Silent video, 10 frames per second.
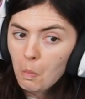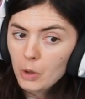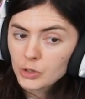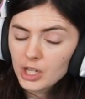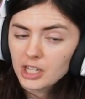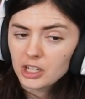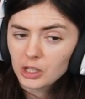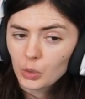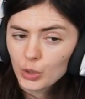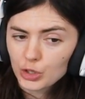Is that an
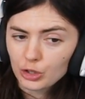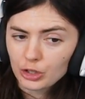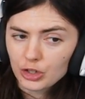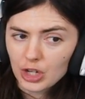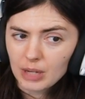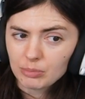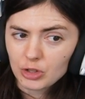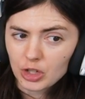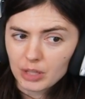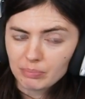Inquisitor-shaped
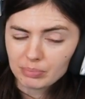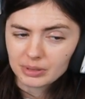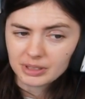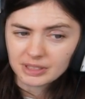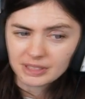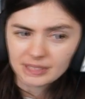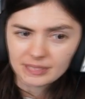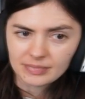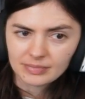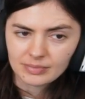ship?
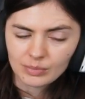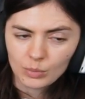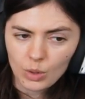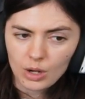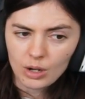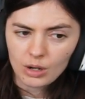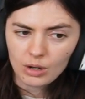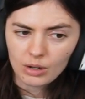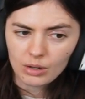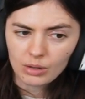
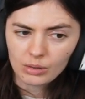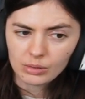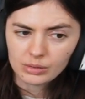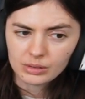Whoa.